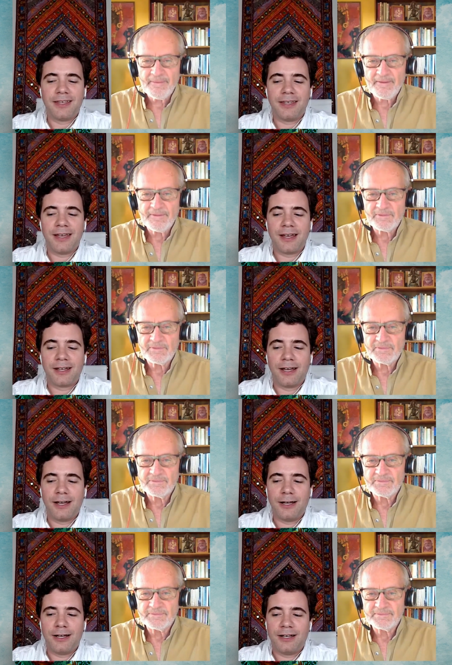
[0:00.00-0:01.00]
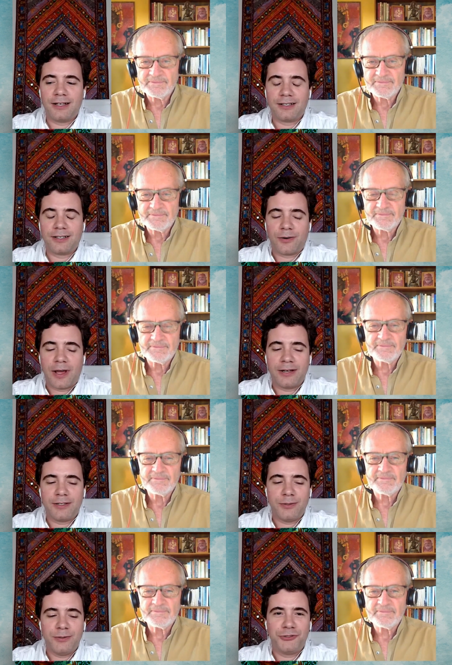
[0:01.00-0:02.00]
Speaker 1: Yeah,
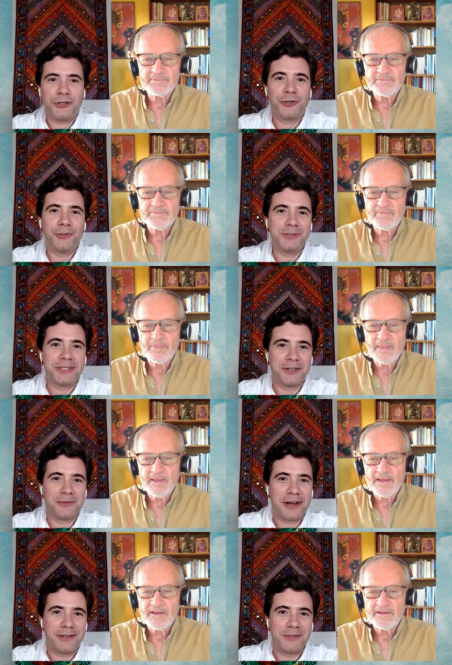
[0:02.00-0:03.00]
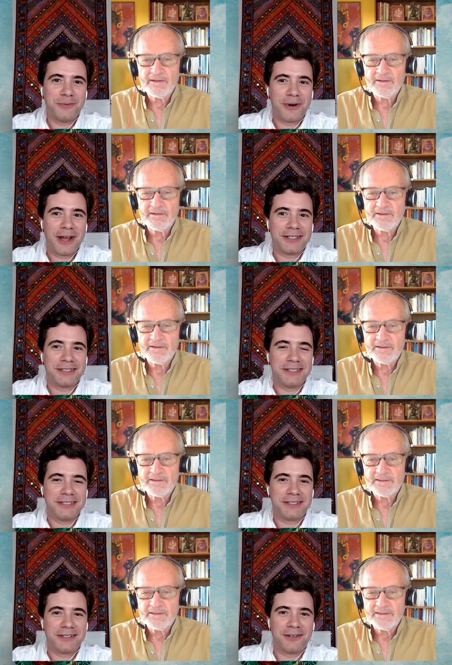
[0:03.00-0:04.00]
gratitude journals and gratitude
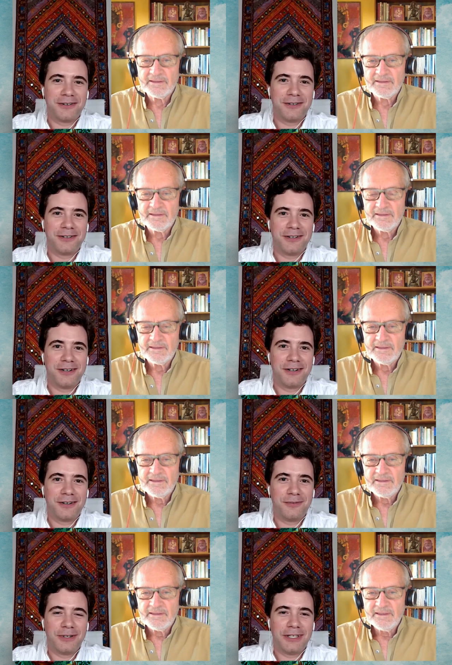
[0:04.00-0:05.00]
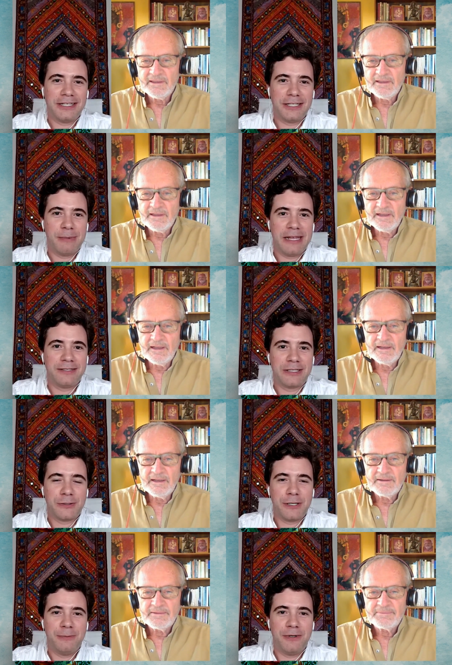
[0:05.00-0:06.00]
practices are really in the
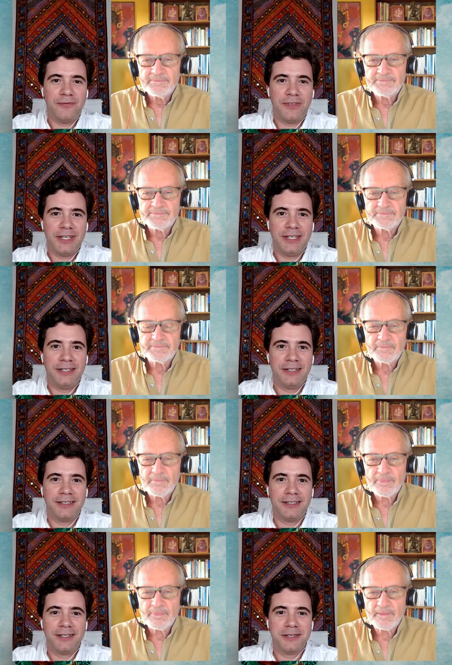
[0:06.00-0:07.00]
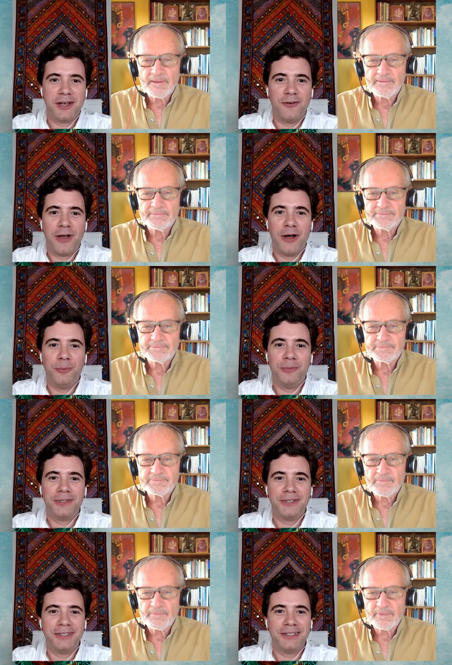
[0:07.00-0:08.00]
mainstream of the self-help
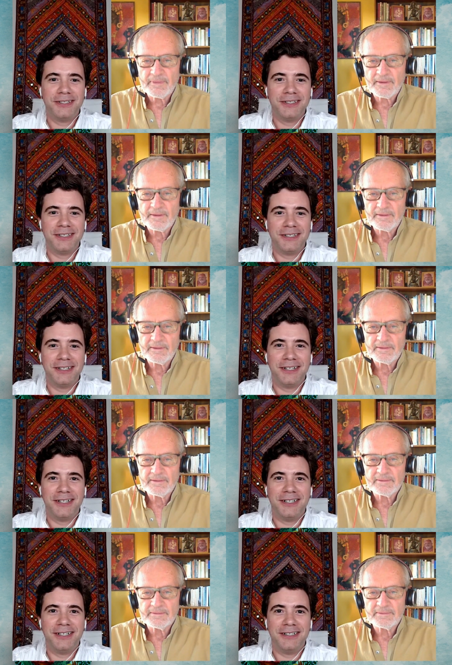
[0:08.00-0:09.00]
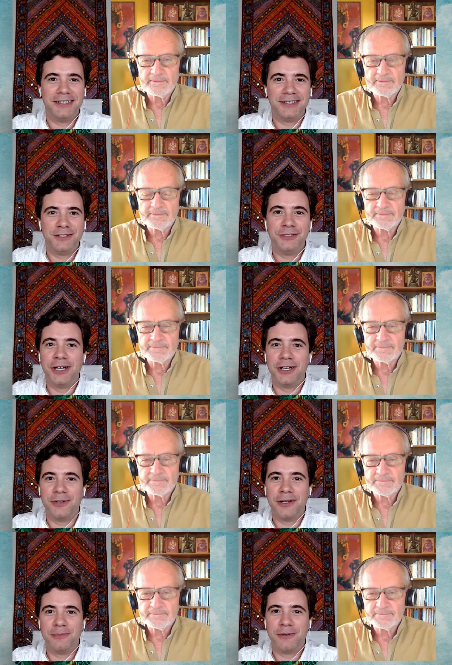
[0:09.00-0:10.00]

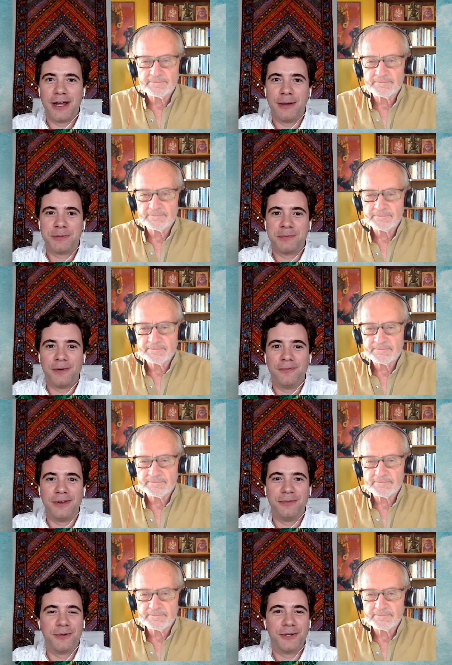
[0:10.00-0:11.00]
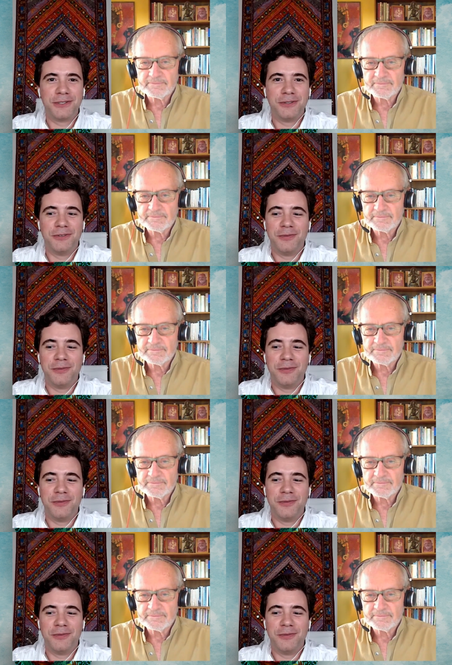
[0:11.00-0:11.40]
genre, perhaps personal